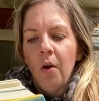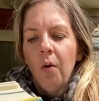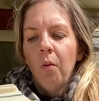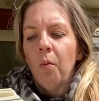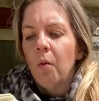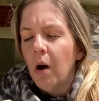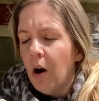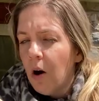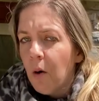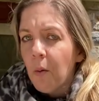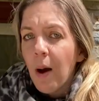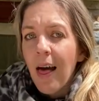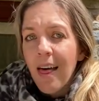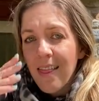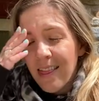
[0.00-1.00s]

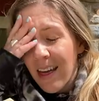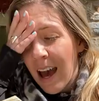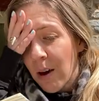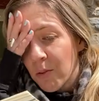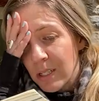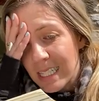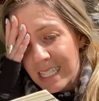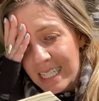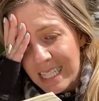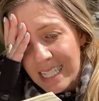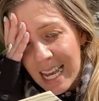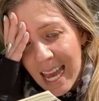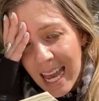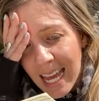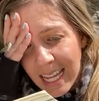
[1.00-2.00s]
"Whoa, that was
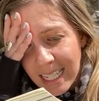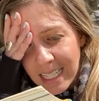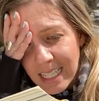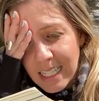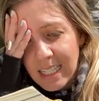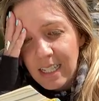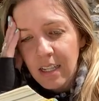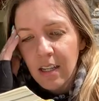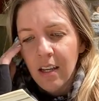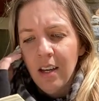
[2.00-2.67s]
intense.